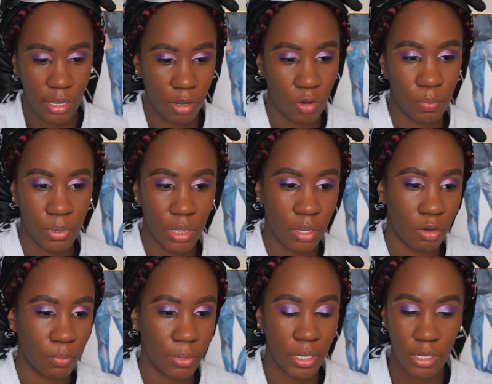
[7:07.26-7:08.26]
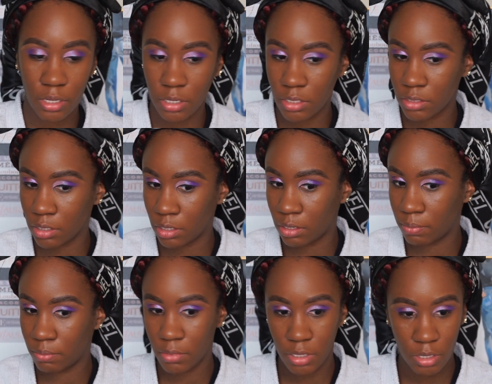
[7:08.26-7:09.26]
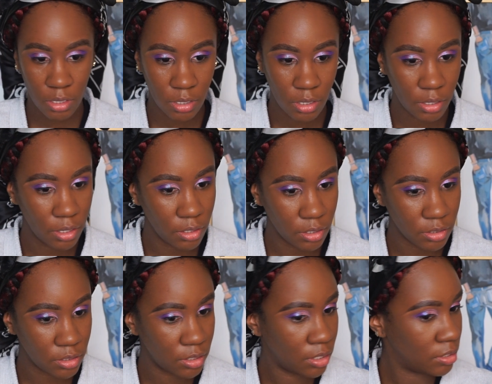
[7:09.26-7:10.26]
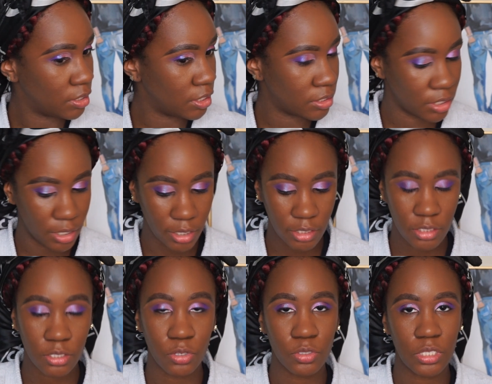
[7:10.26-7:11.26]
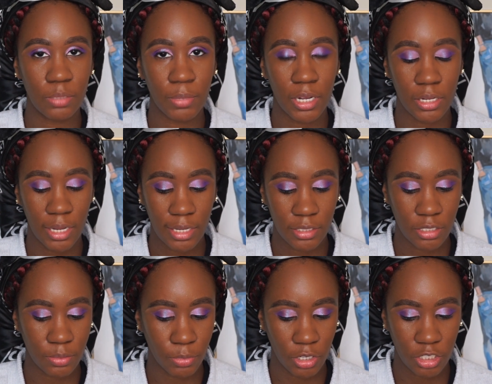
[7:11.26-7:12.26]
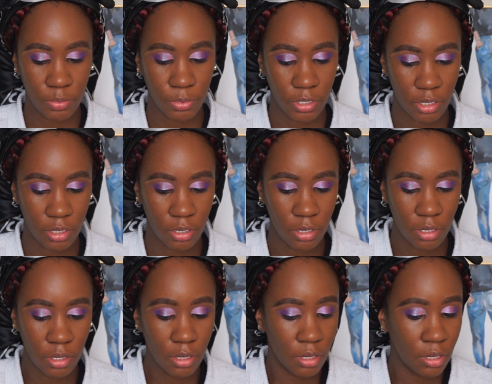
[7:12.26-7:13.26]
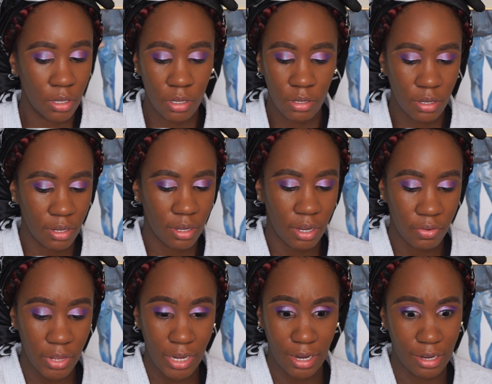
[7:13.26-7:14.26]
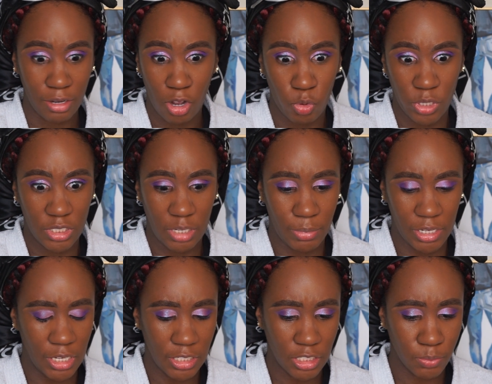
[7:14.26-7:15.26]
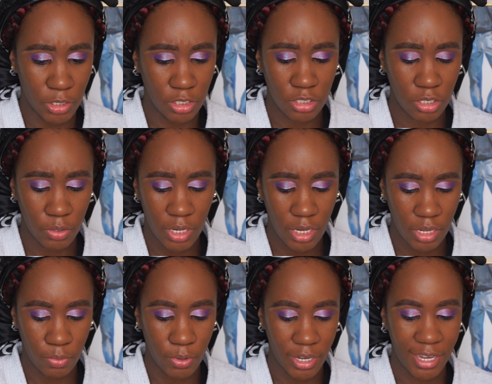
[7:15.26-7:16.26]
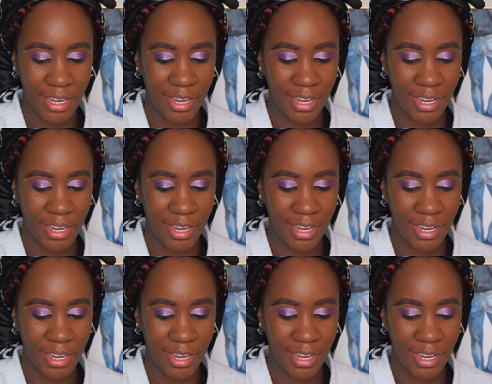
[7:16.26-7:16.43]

help a little bit because um, it looks decent. I can still see my glasses marks, but I feel like I can always see my glasses marks. So anyway,